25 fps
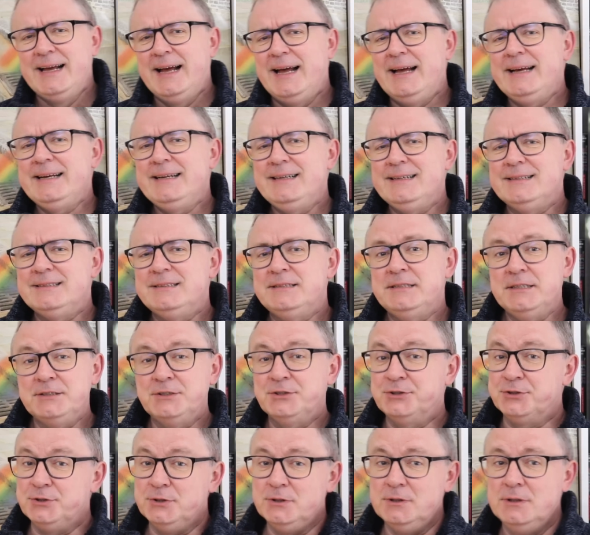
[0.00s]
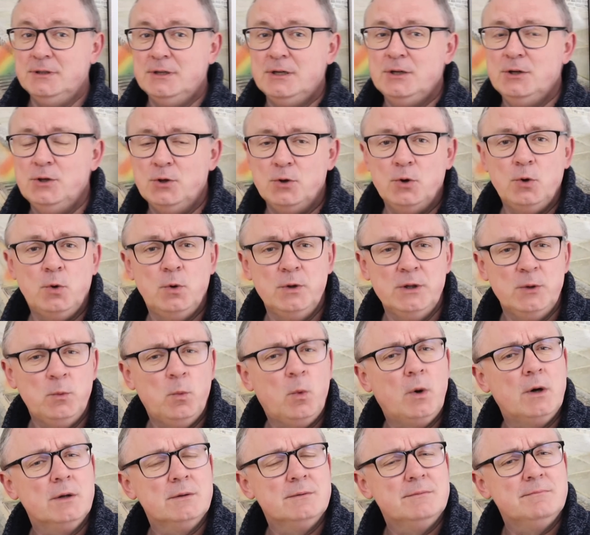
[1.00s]
A digital
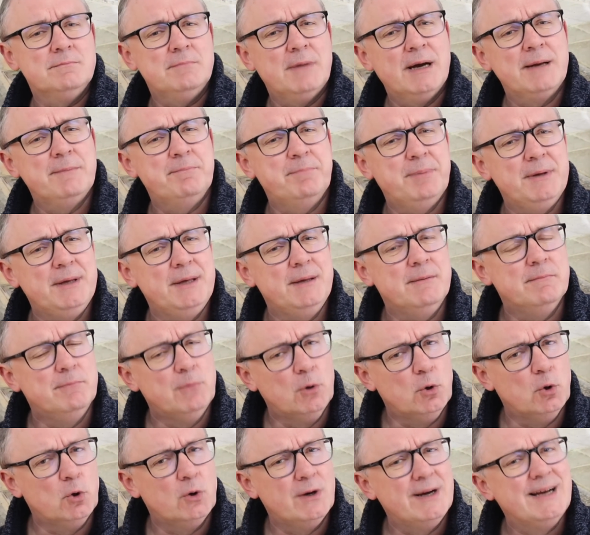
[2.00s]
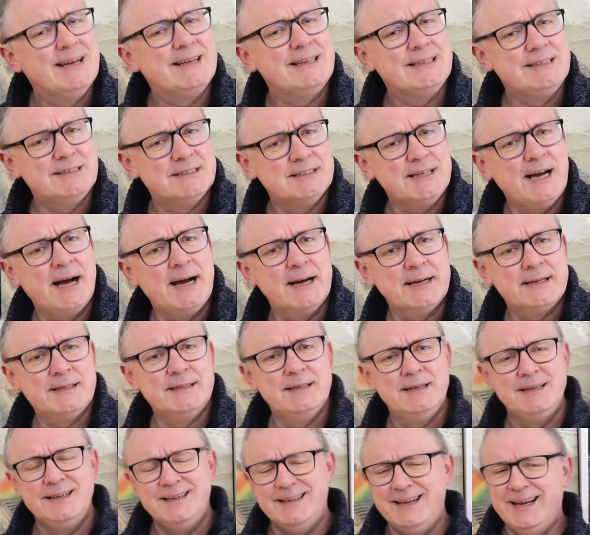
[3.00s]
all-in-one might be more
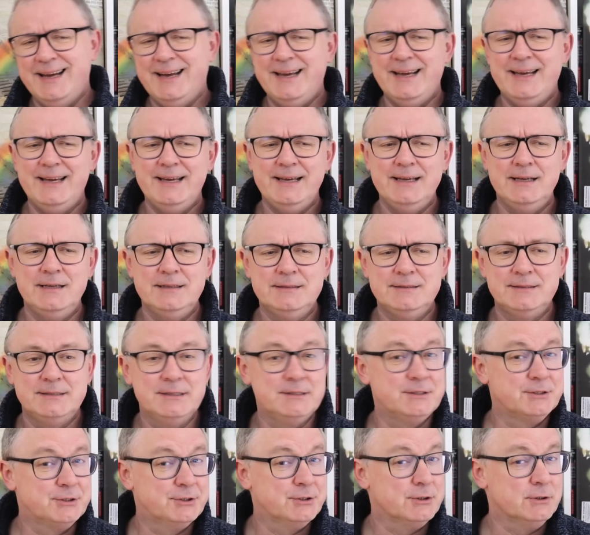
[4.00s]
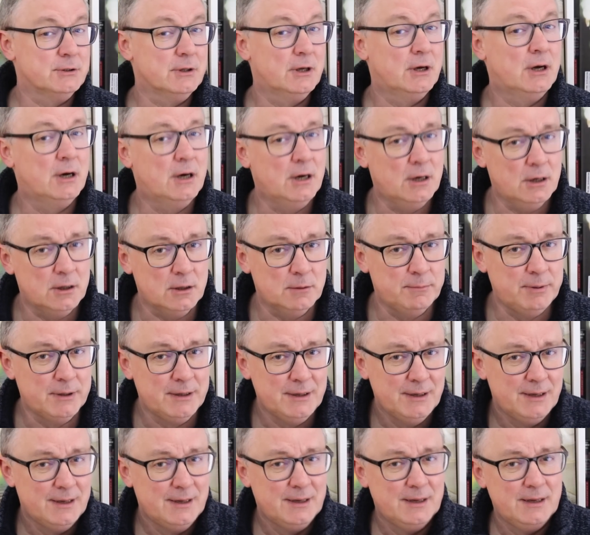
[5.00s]
exact. A digital hub,
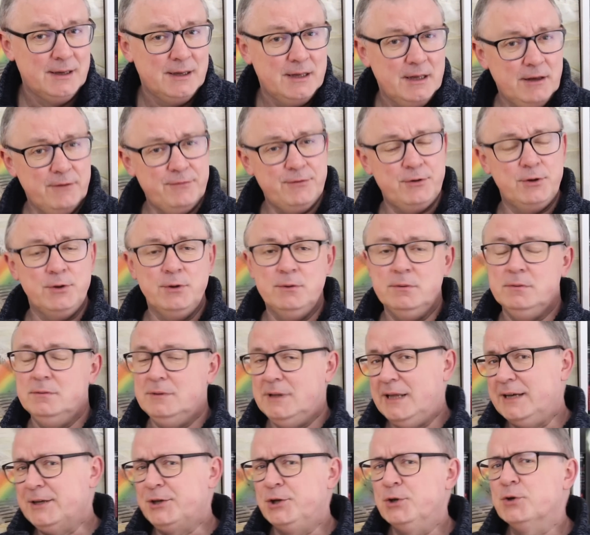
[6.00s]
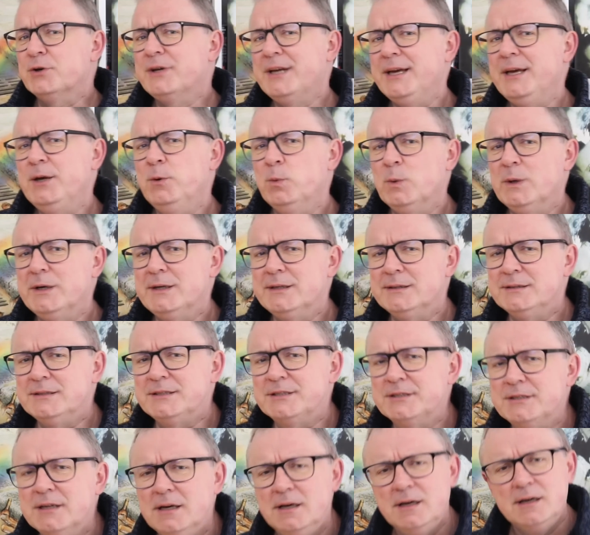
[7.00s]
if you like your
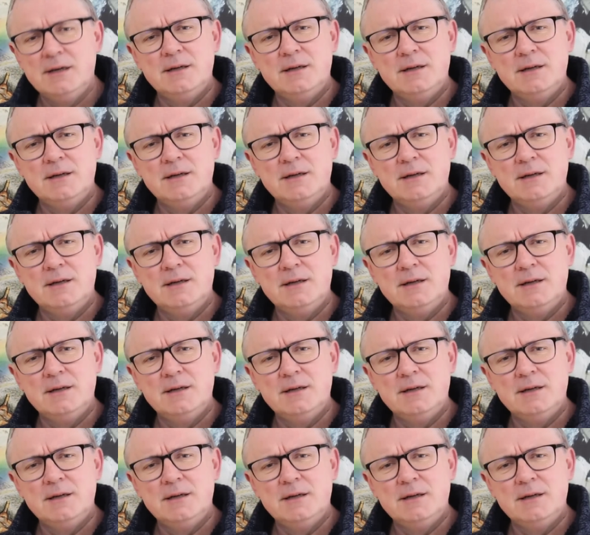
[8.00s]
keywords.